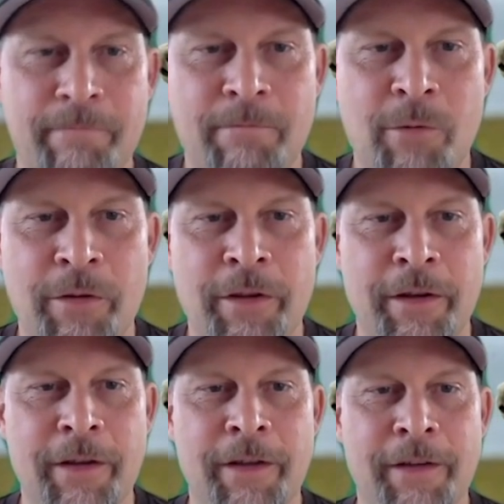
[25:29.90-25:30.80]
More
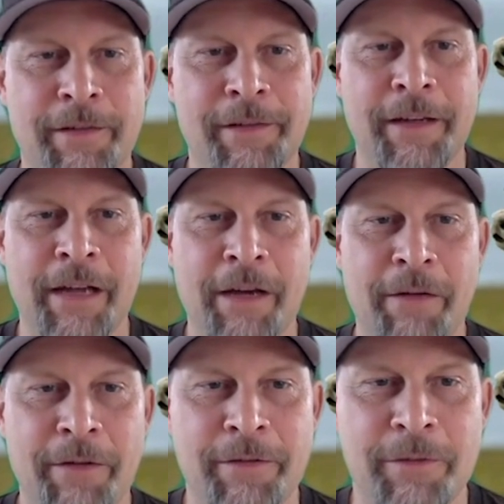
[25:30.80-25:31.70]
than an
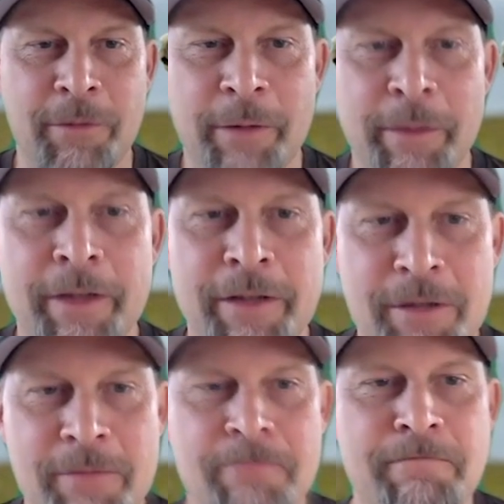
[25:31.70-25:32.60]
hour and 20
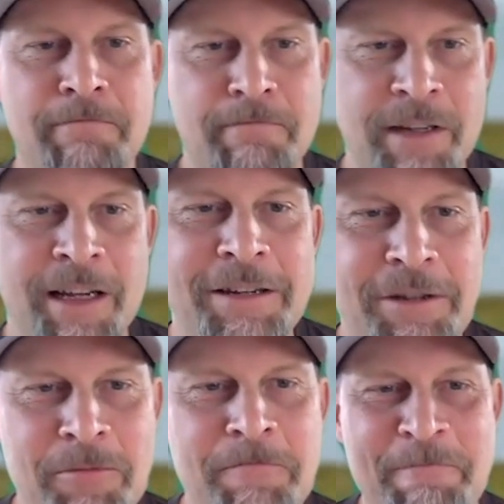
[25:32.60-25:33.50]
minutes to get
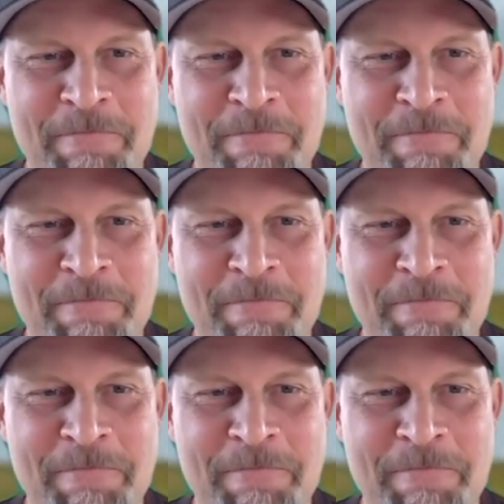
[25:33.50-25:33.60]
to.